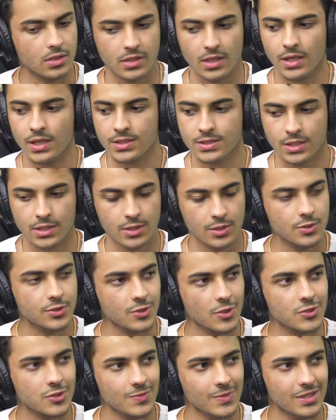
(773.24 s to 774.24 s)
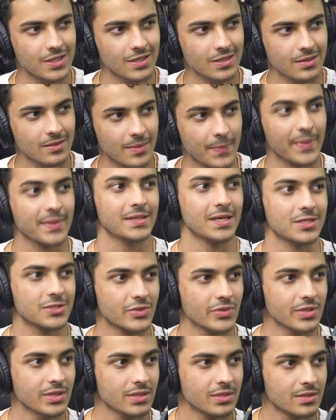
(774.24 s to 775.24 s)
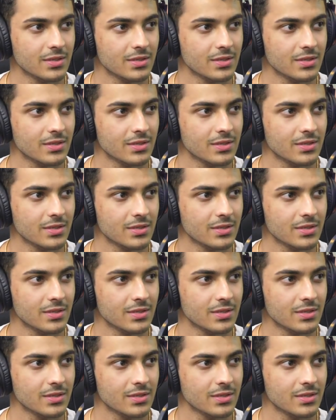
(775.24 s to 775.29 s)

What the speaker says: You think it's the new social media potentially?